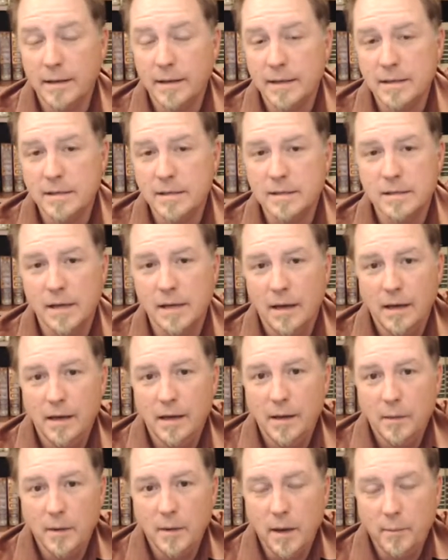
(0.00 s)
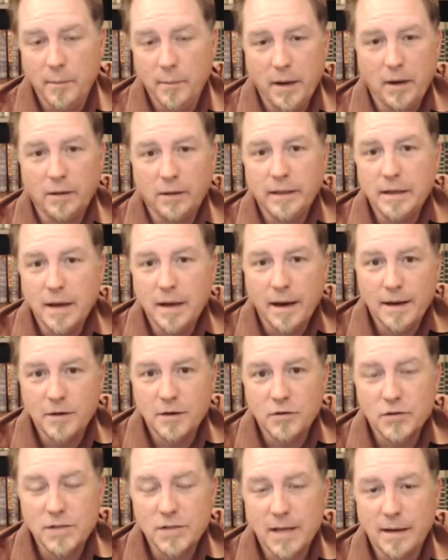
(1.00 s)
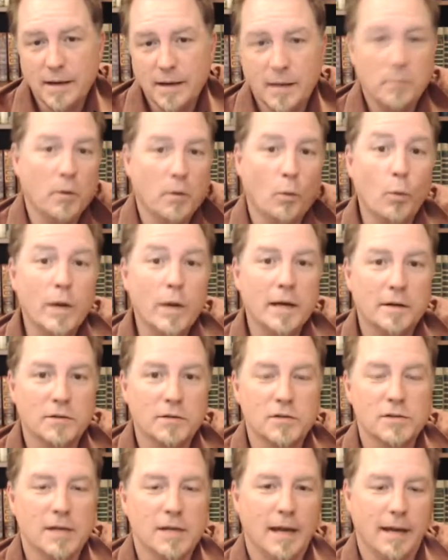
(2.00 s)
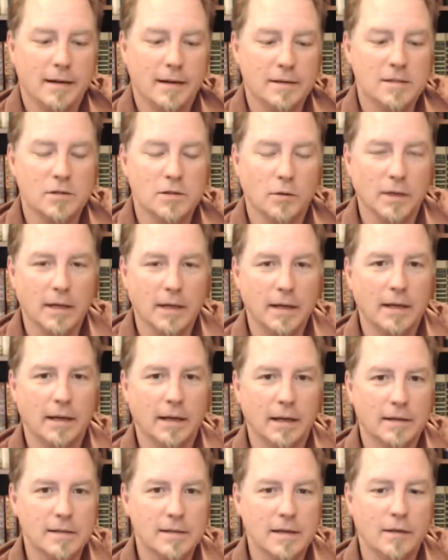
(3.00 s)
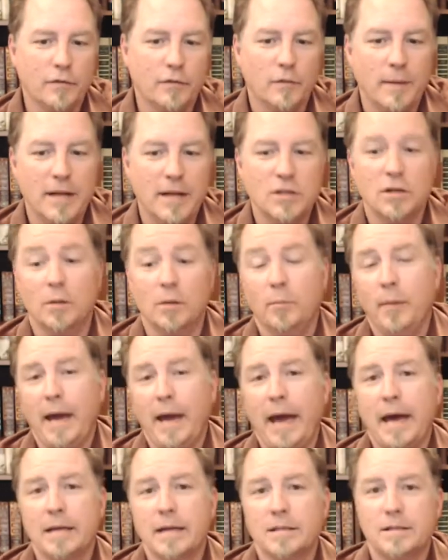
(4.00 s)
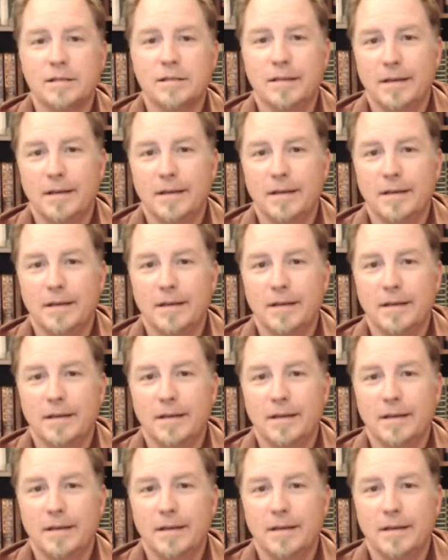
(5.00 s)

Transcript: He's apparently not understanding, but we understand. And so, getting information past